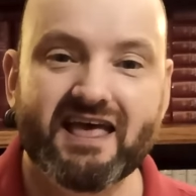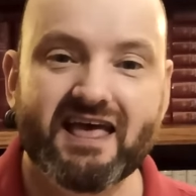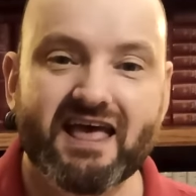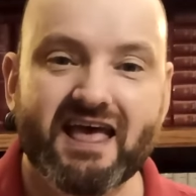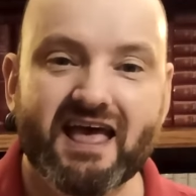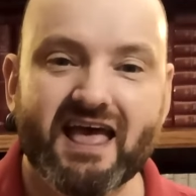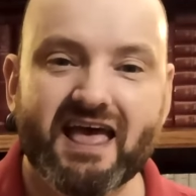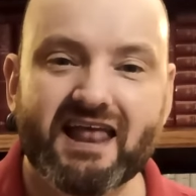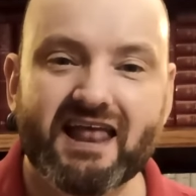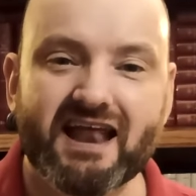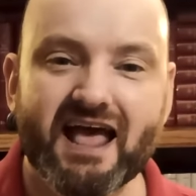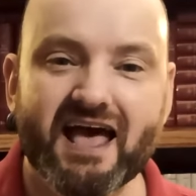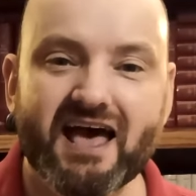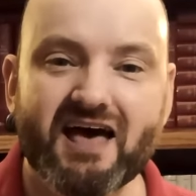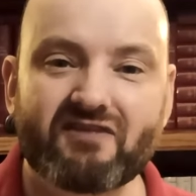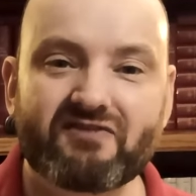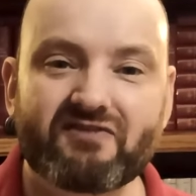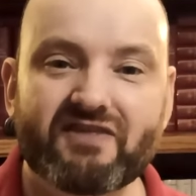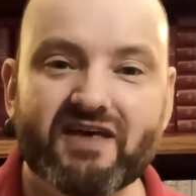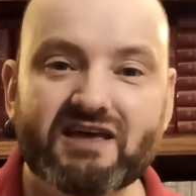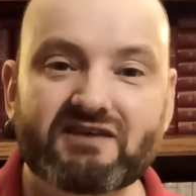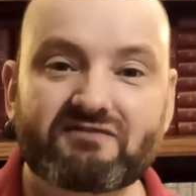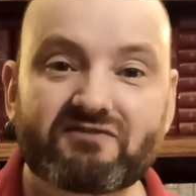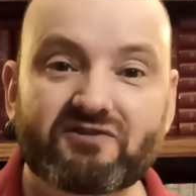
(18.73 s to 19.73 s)
and how
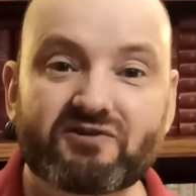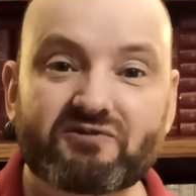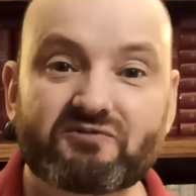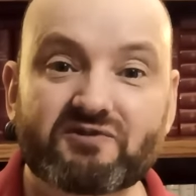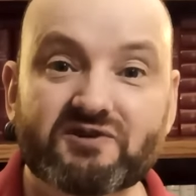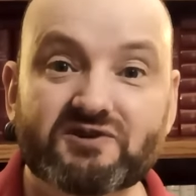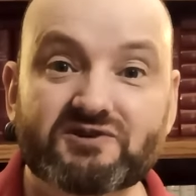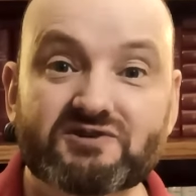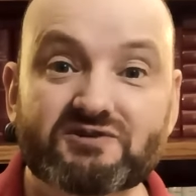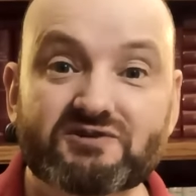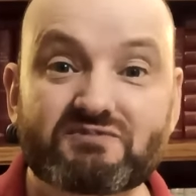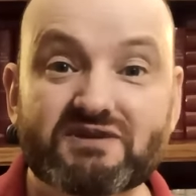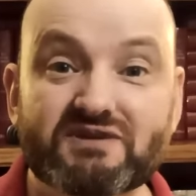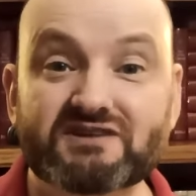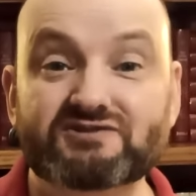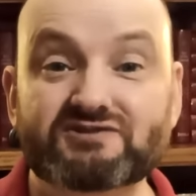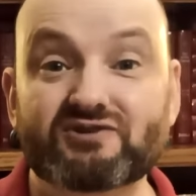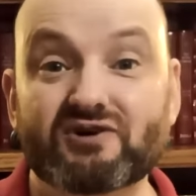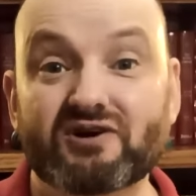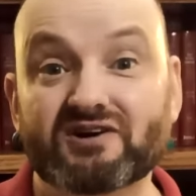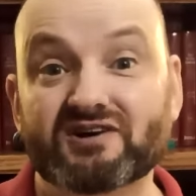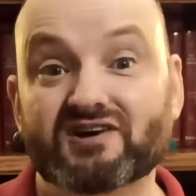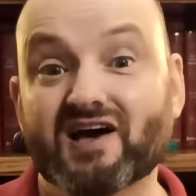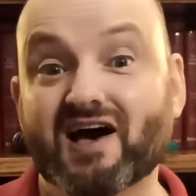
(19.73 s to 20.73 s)
thankful we should be to
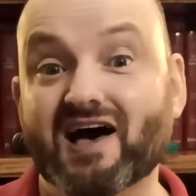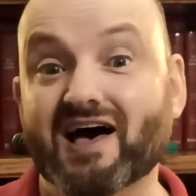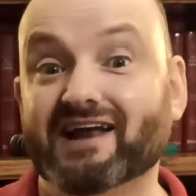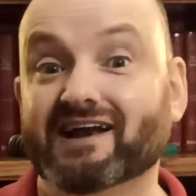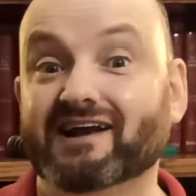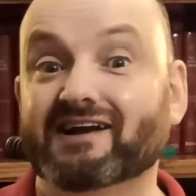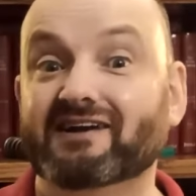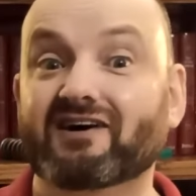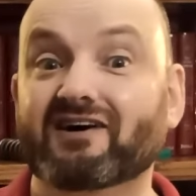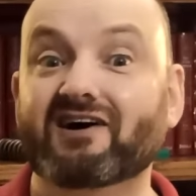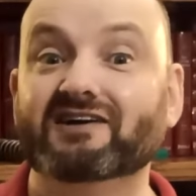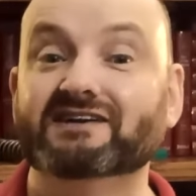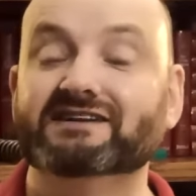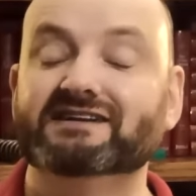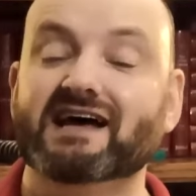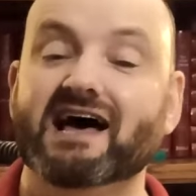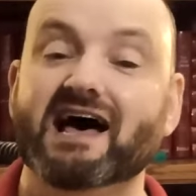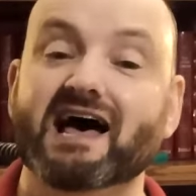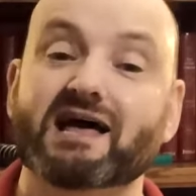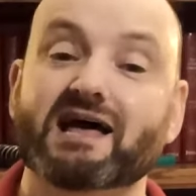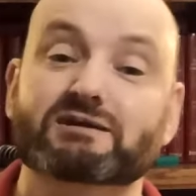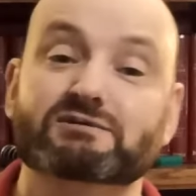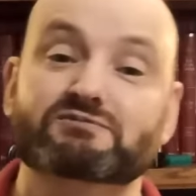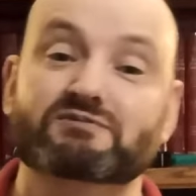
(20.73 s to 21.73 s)
our God at all
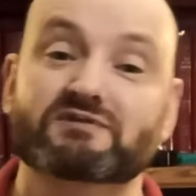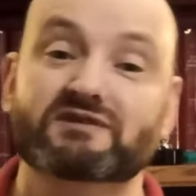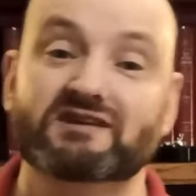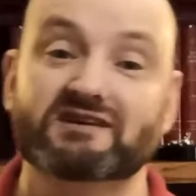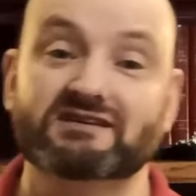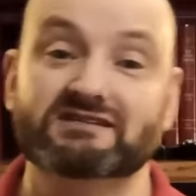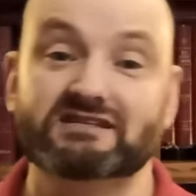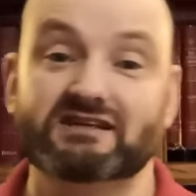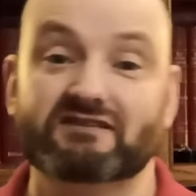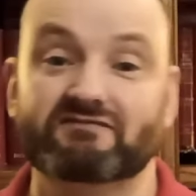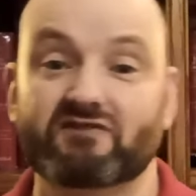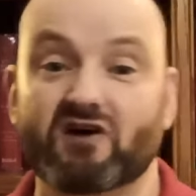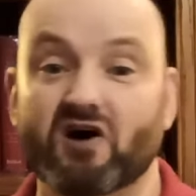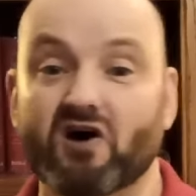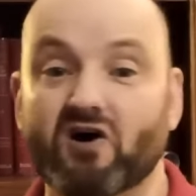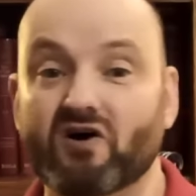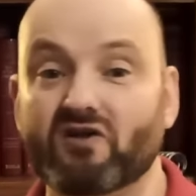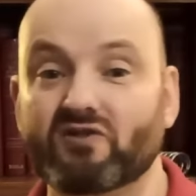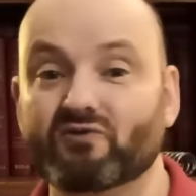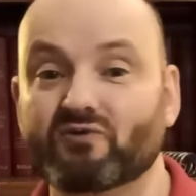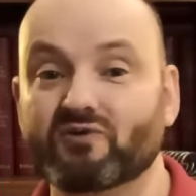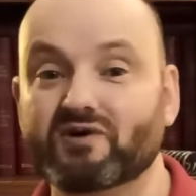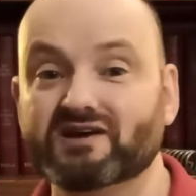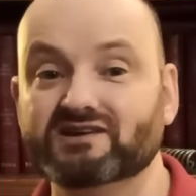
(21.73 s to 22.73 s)
times because of all
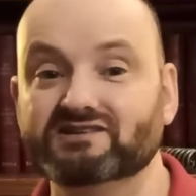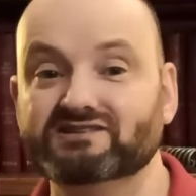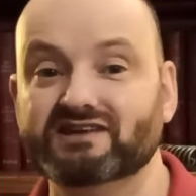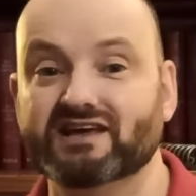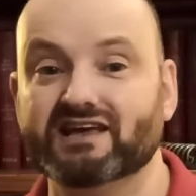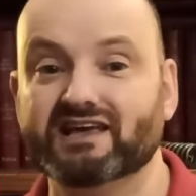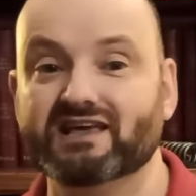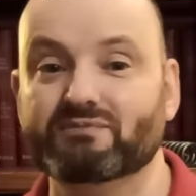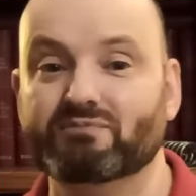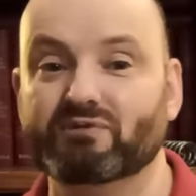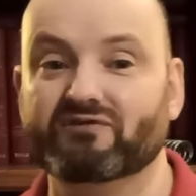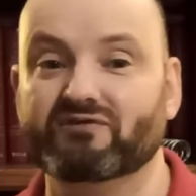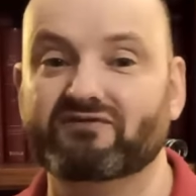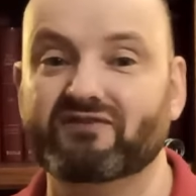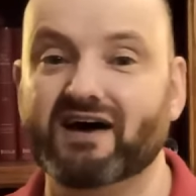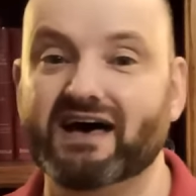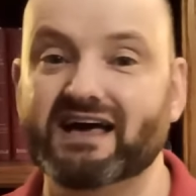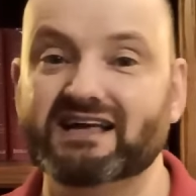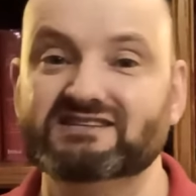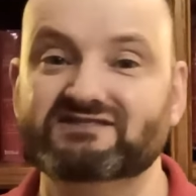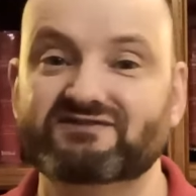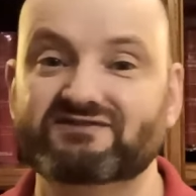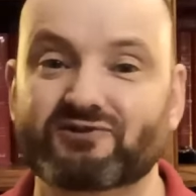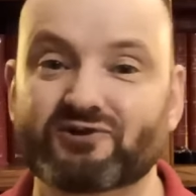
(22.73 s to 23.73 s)
the ways that He
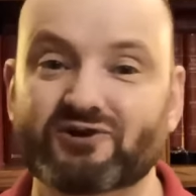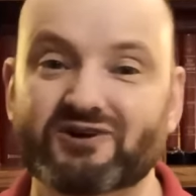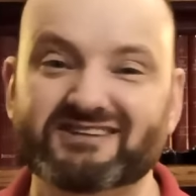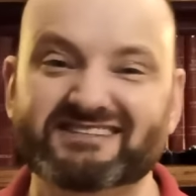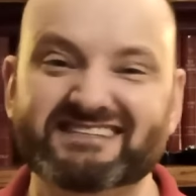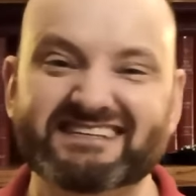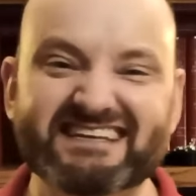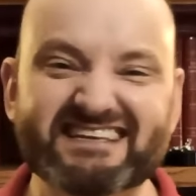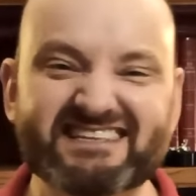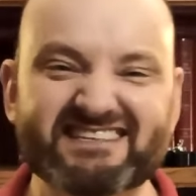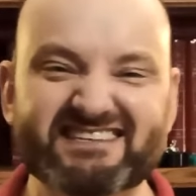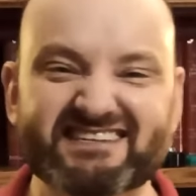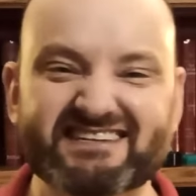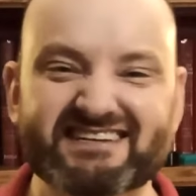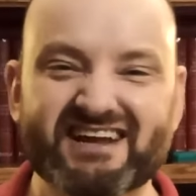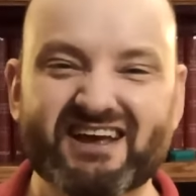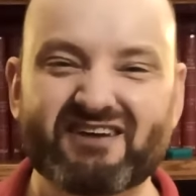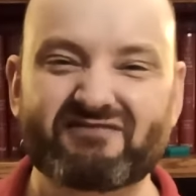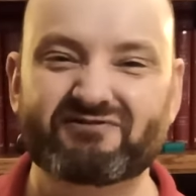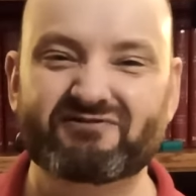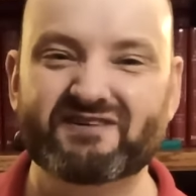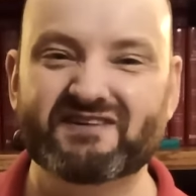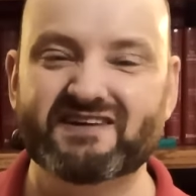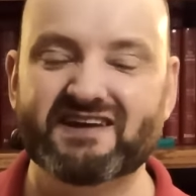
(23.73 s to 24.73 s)
provides for us each and
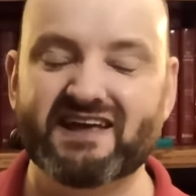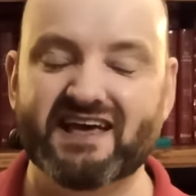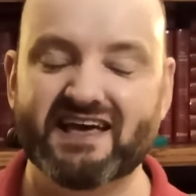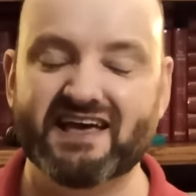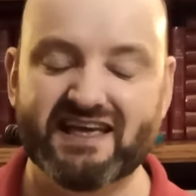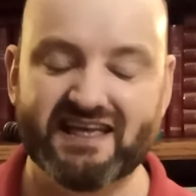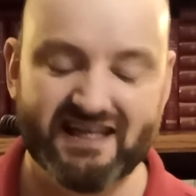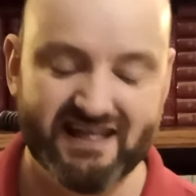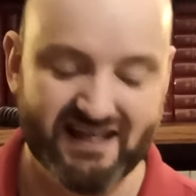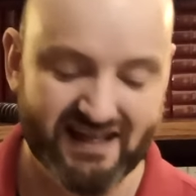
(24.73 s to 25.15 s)
every day.